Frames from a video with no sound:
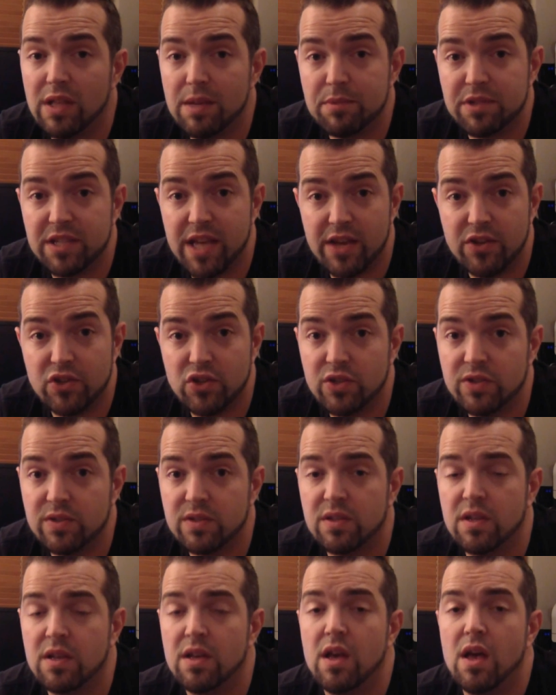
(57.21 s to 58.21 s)

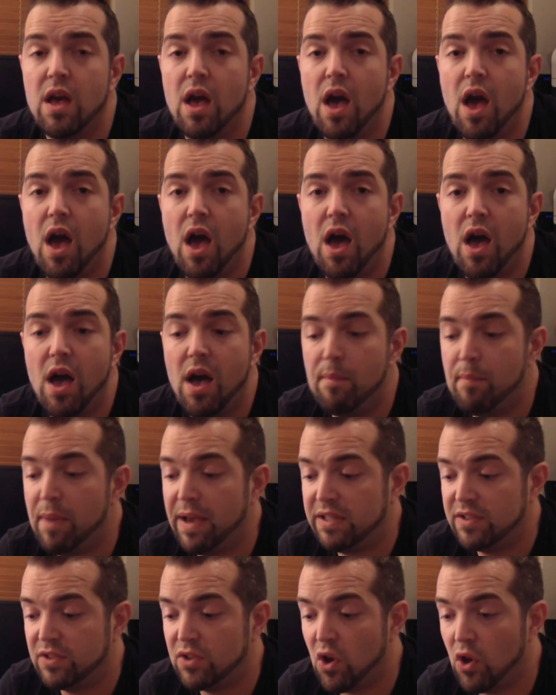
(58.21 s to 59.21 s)
limitations,
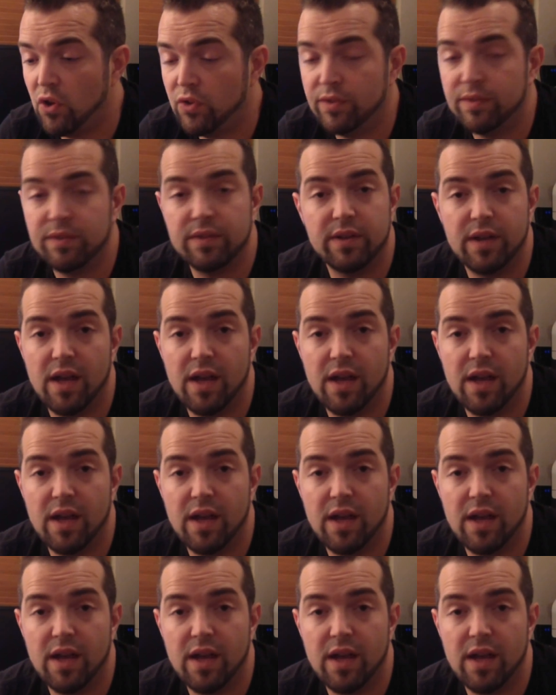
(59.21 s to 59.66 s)
based on